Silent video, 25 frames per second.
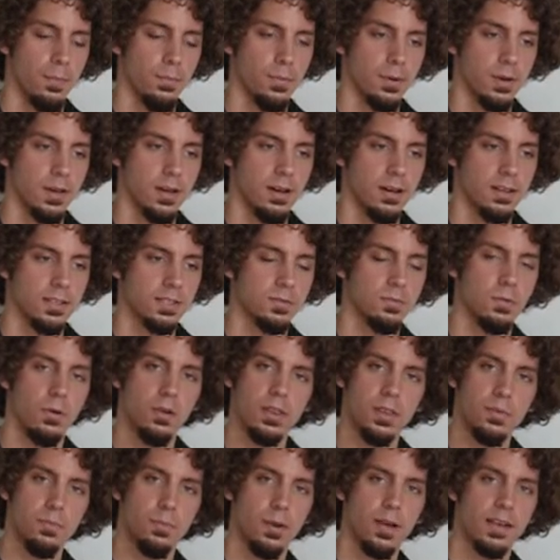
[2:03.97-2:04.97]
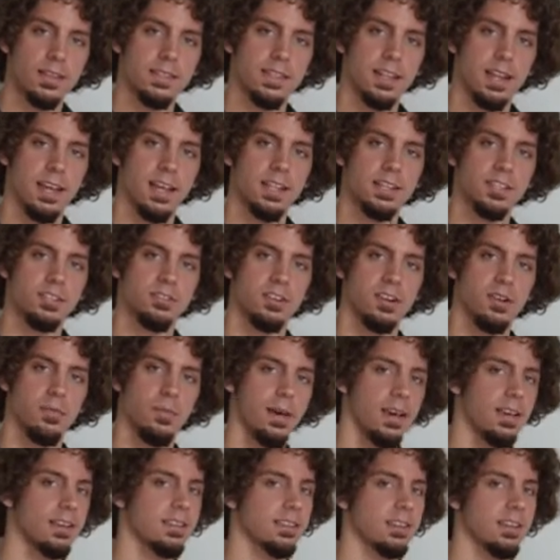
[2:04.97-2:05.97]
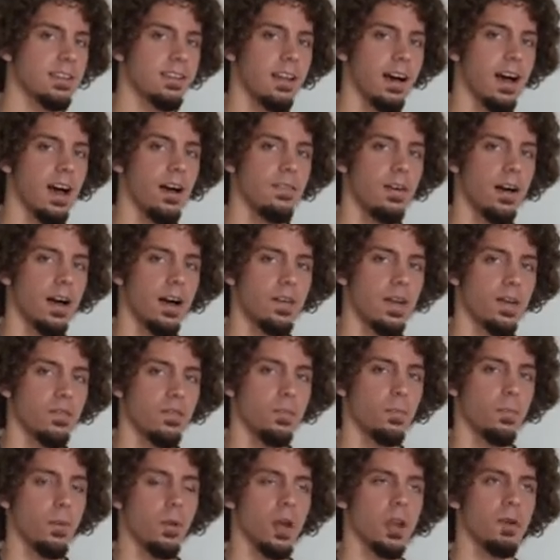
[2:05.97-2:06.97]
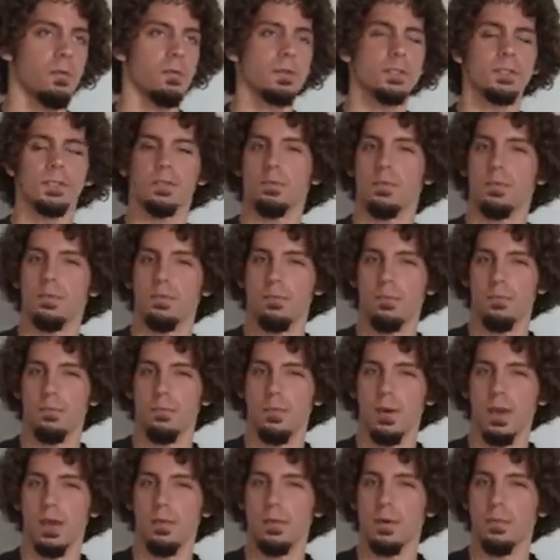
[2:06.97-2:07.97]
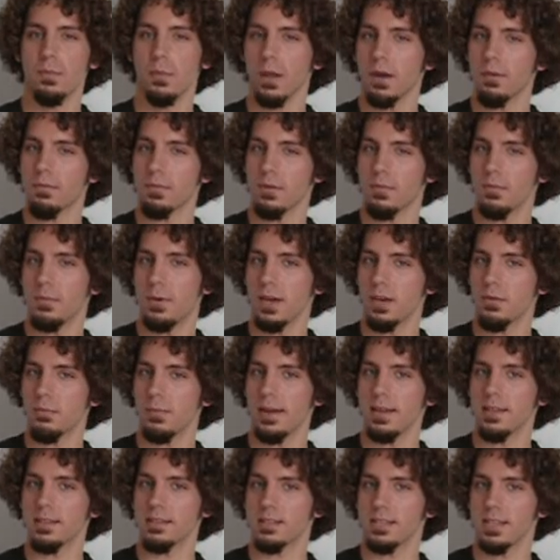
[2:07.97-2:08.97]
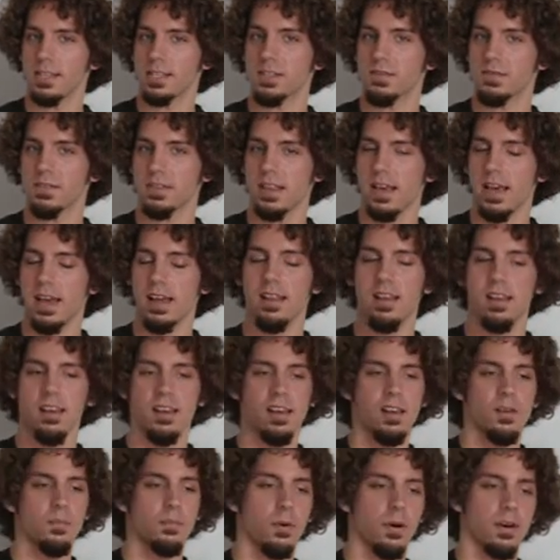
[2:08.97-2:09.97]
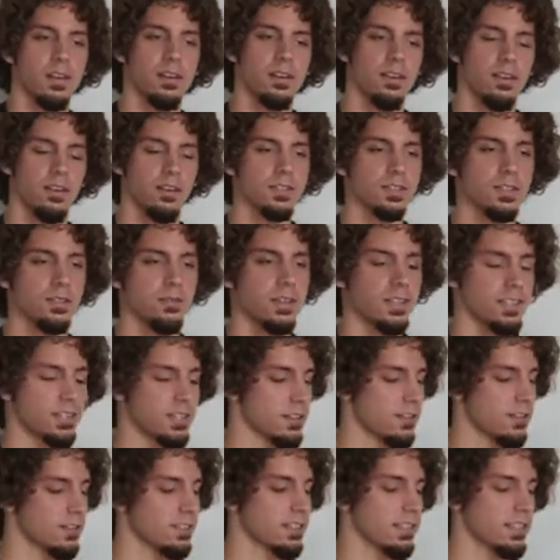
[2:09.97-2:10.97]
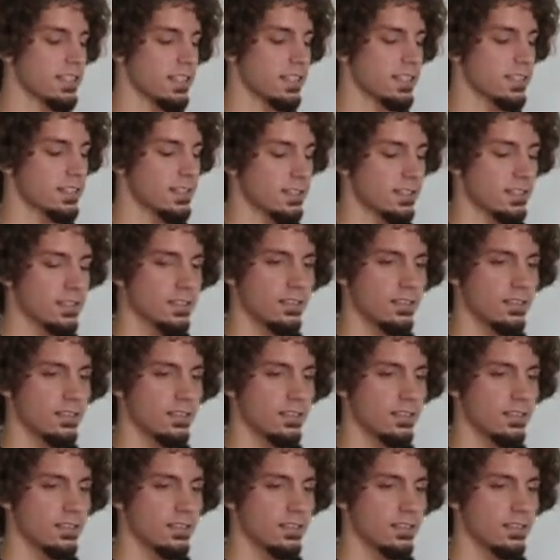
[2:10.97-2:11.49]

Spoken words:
because, well, he plays the 8-string bass, and I've never played one, so maybe playing with a pick makes sense for that. But it turns this